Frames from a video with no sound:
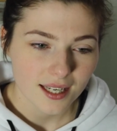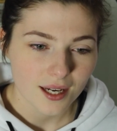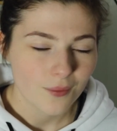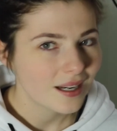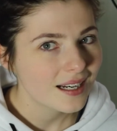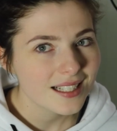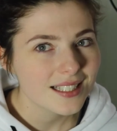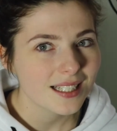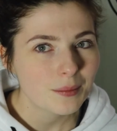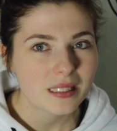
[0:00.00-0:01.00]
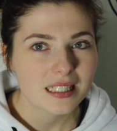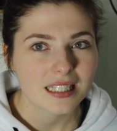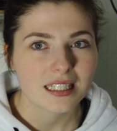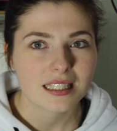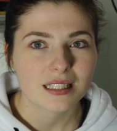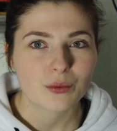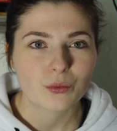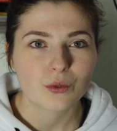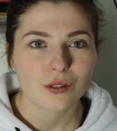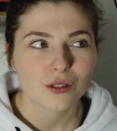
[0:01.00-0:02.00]
And when I had tea and biscuits, it
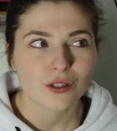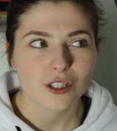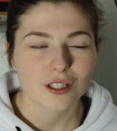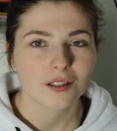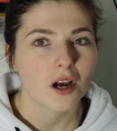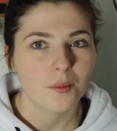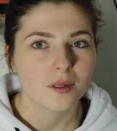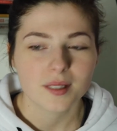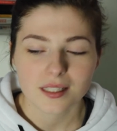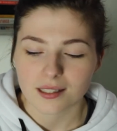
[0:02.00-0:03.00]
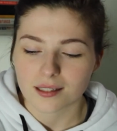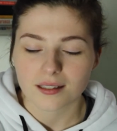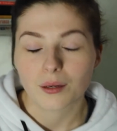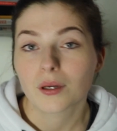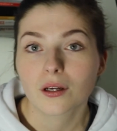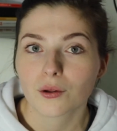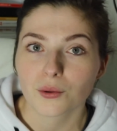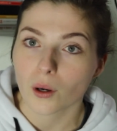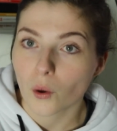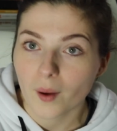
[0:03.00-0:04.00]
wasn't just a couple of biscuits, like we'd go
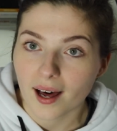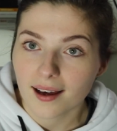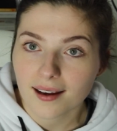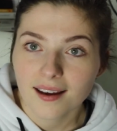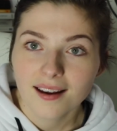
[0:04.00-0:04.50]
through a whole pack.